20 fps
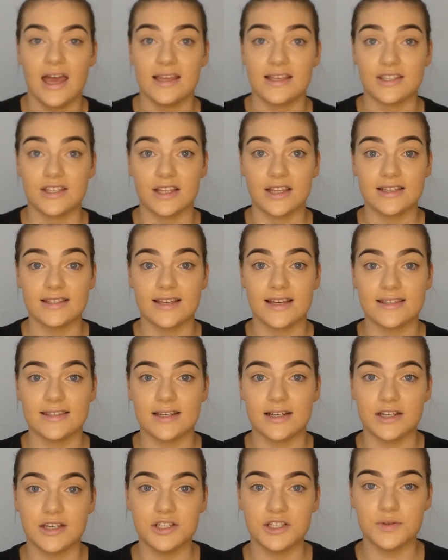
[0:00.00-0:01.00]
So let's get
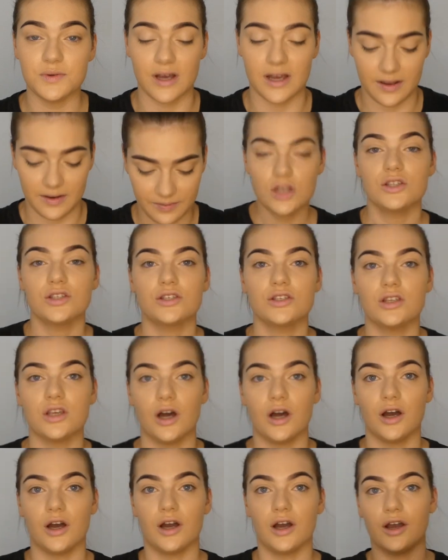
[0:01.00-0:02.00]
stuck into it.
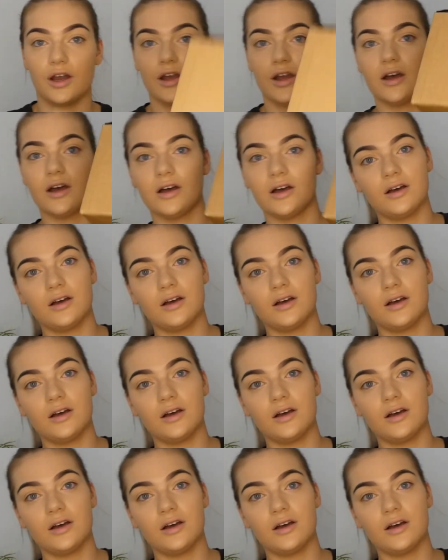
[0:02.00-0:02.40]
So